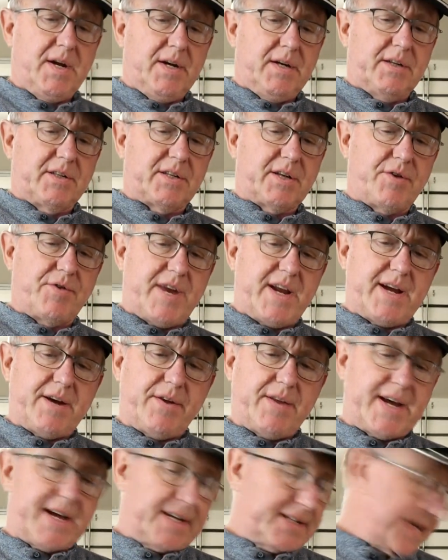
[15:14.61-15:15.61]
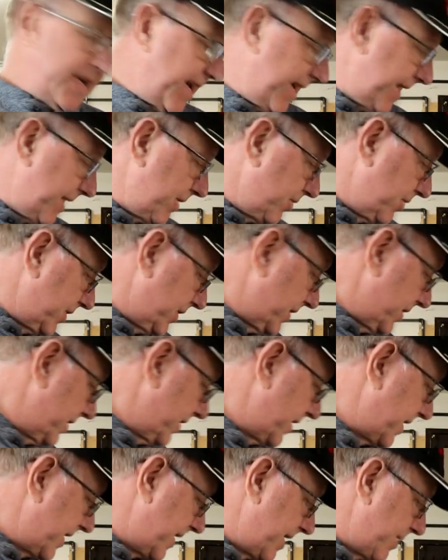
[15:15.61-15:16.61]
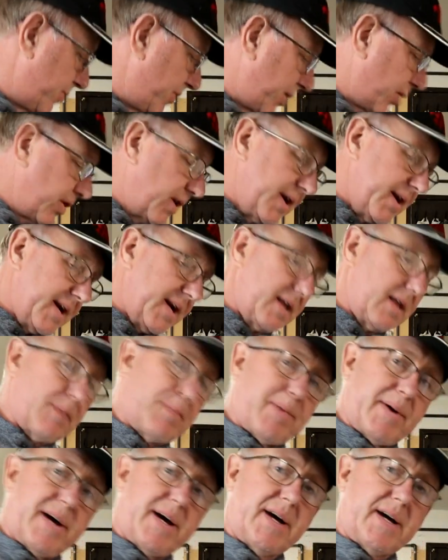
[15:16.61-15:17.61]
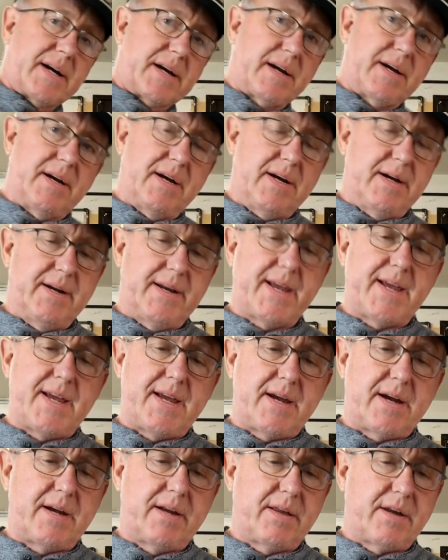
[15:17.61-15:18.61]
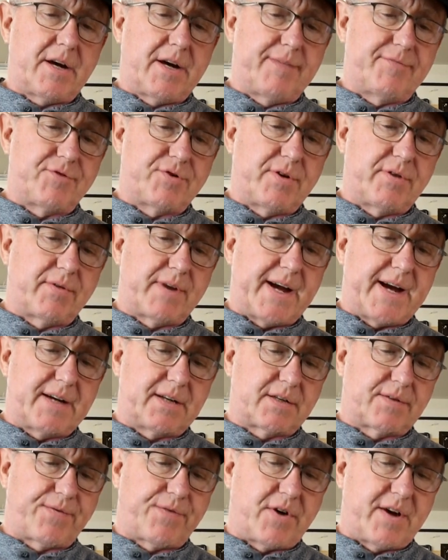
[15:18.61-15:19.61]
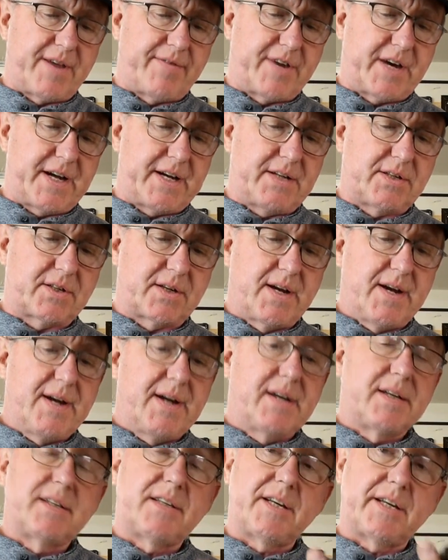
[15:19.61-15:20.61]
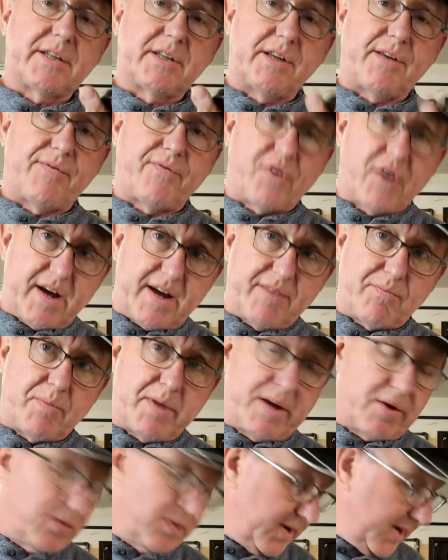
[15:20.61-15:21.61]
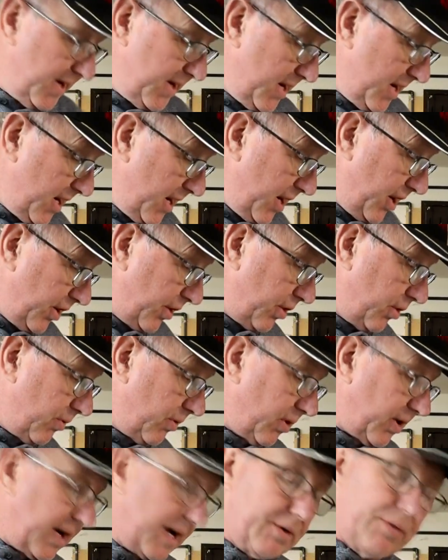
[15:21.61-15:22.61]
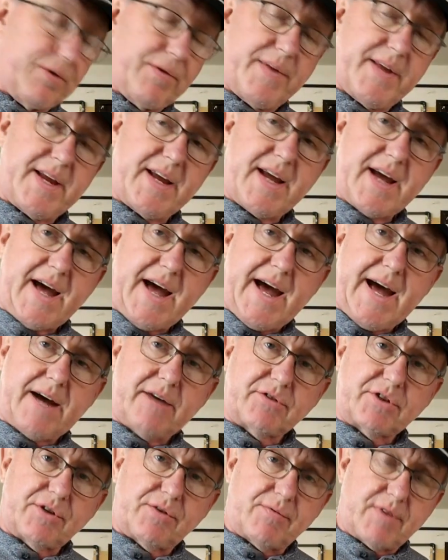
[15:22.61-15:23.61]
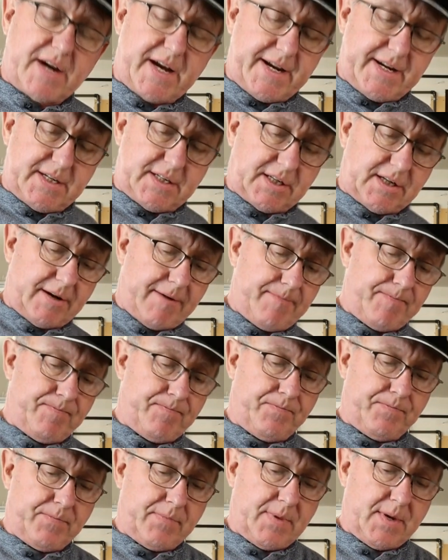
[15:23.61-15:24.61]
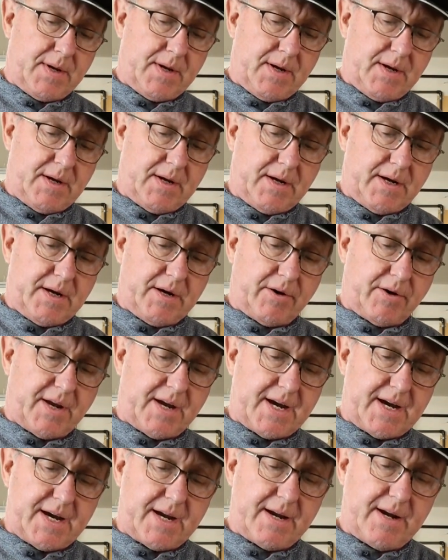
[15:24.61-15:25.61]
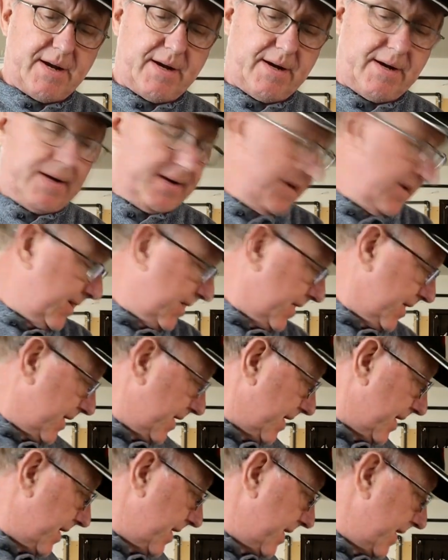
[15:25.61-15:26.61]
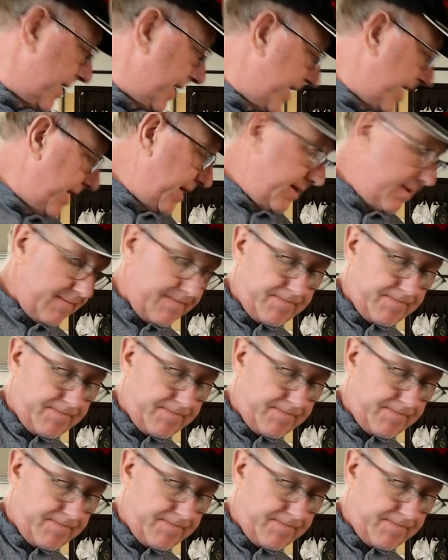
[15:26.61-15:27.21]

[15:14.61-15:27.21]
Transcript: So now that's held, and then we've got another puck here that I've drilled out to 5/8, 65mm, that will go on the outer race, okay, and then